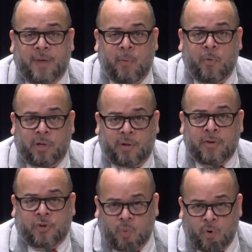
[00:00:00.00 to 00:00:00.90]
that would
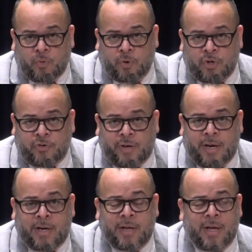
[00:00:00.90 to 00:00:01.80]
lend towards what you're
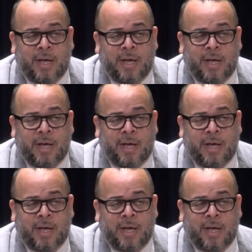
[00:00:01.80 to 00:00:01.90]
saying,